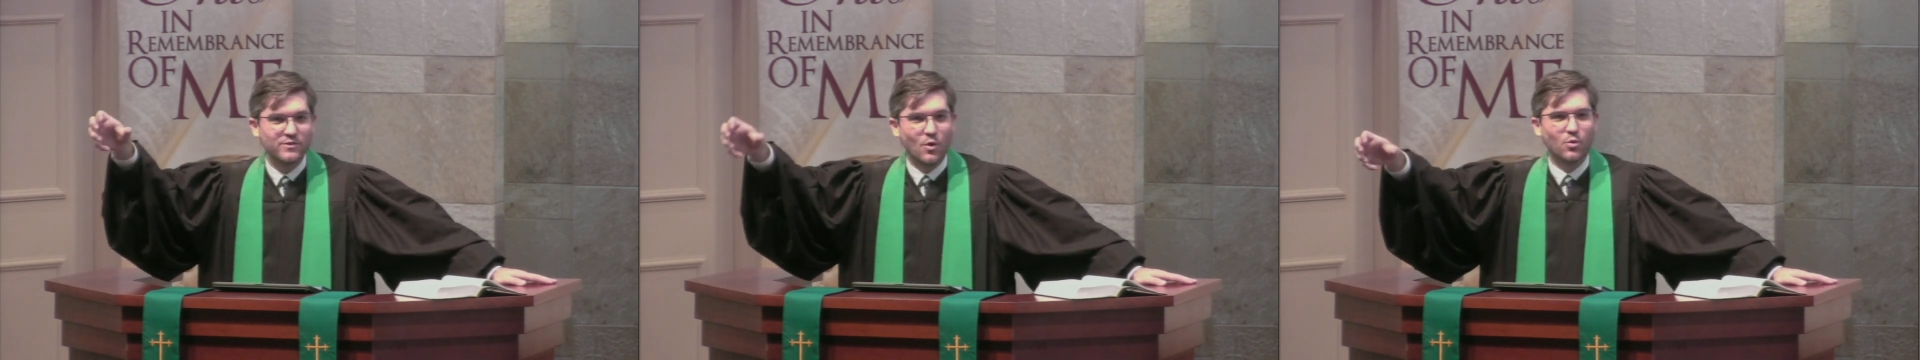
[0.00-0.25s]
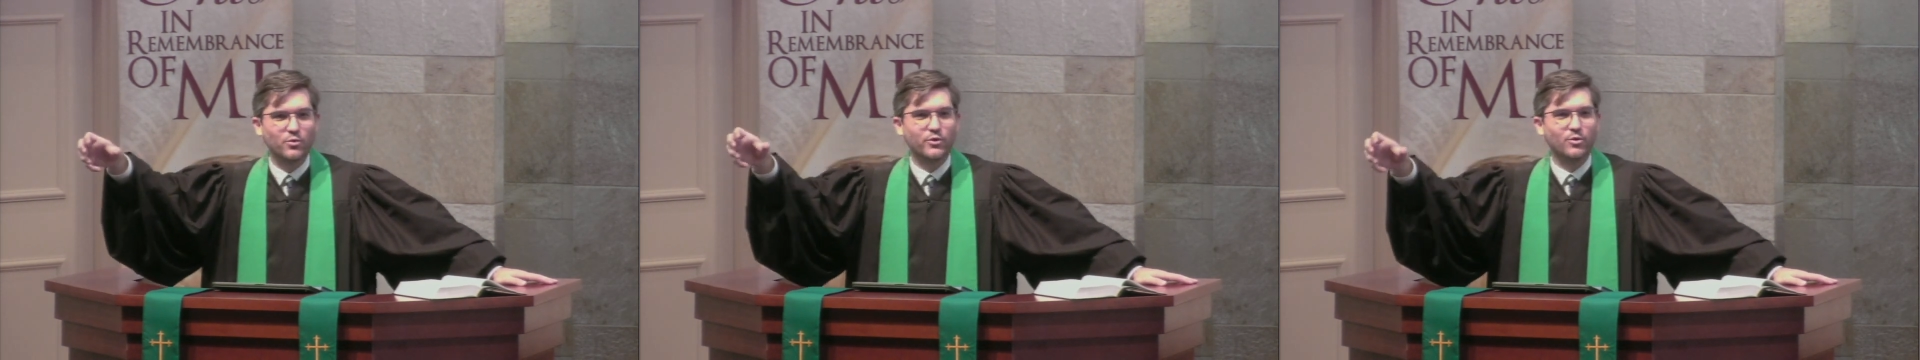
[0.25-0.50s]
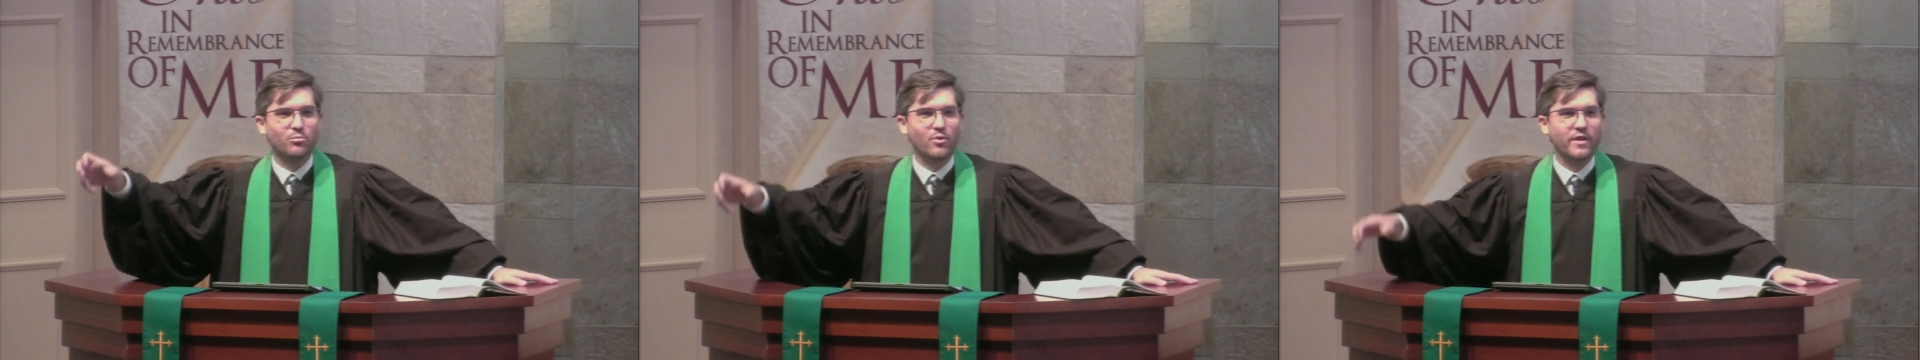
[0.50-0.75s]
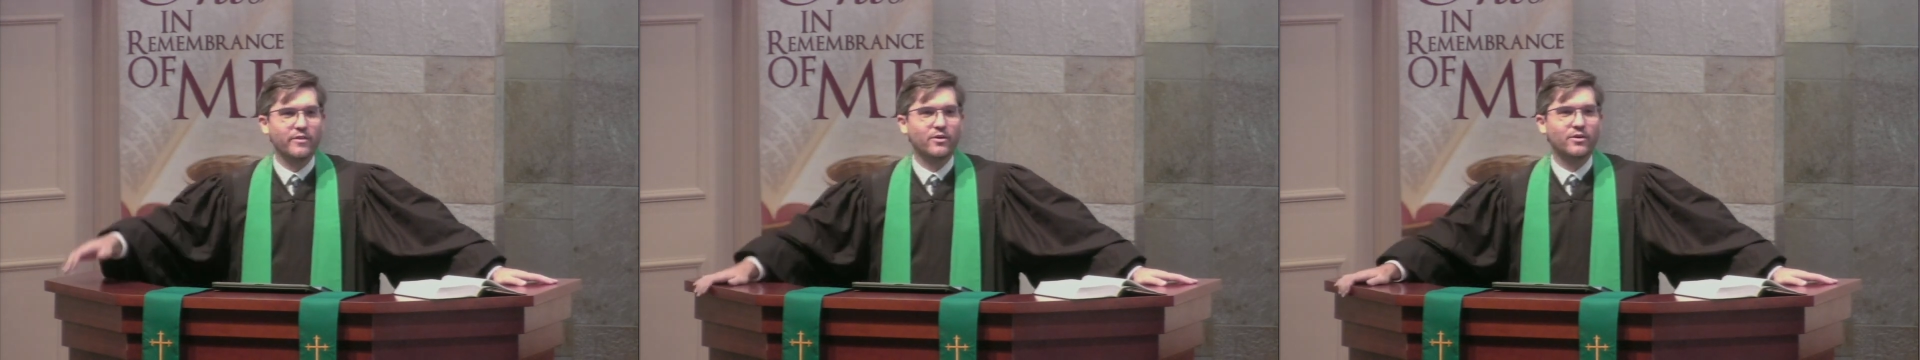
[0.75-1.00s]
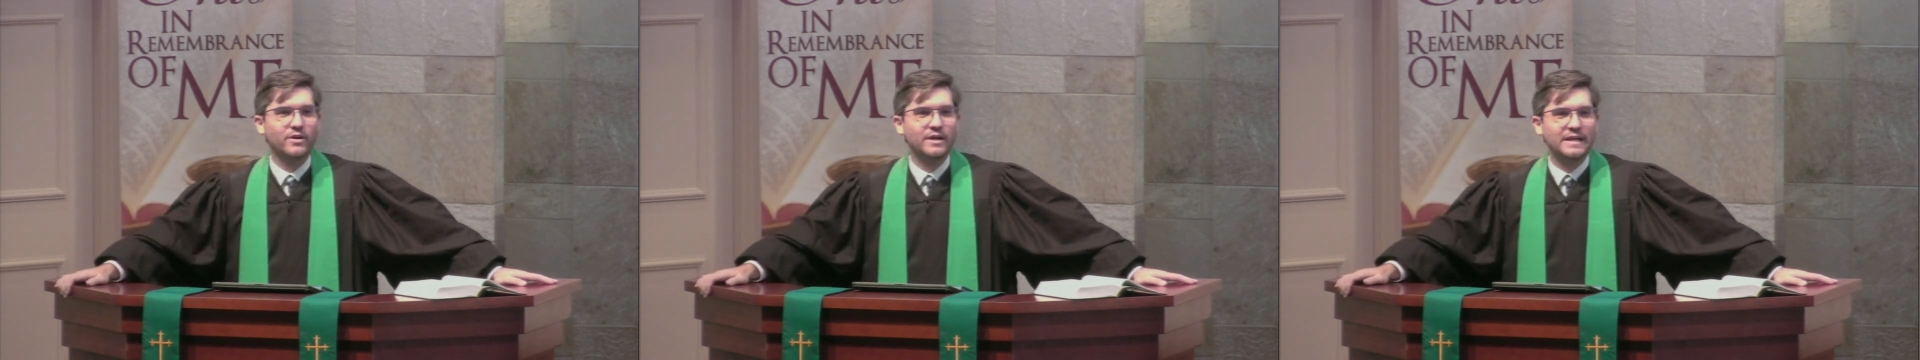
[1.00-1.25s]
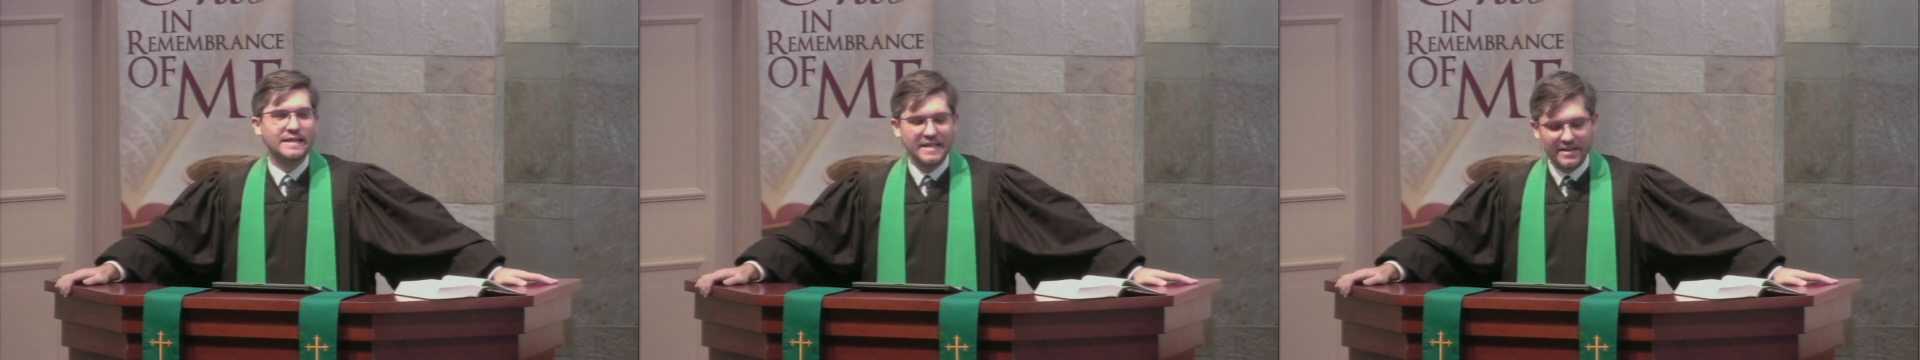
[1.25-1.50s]
older brother,
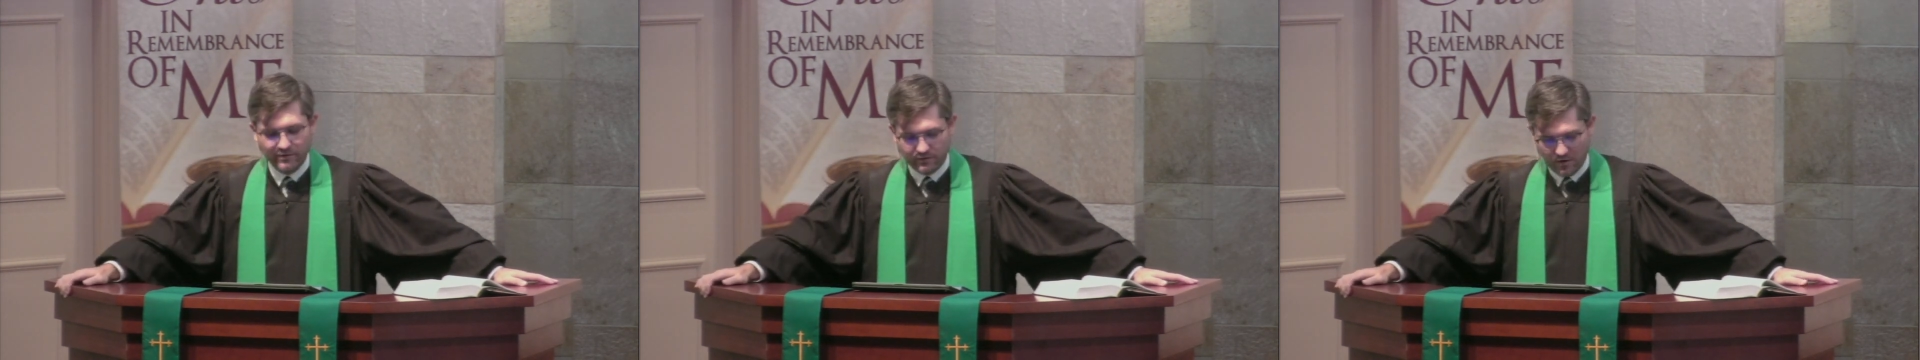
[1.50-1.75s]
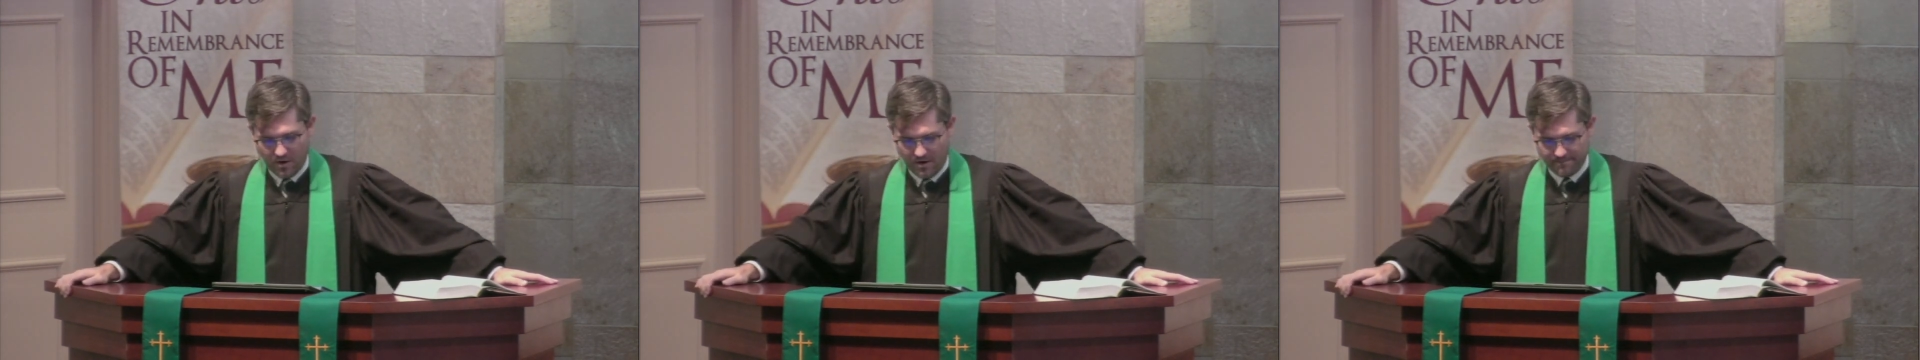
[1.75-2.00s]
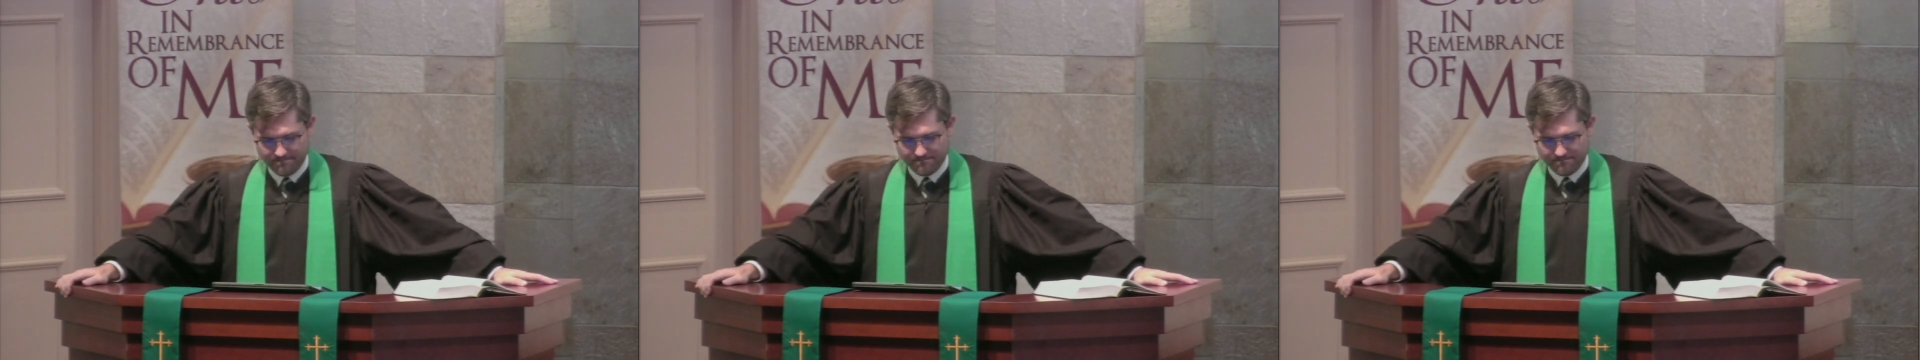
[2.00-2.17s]
Esau.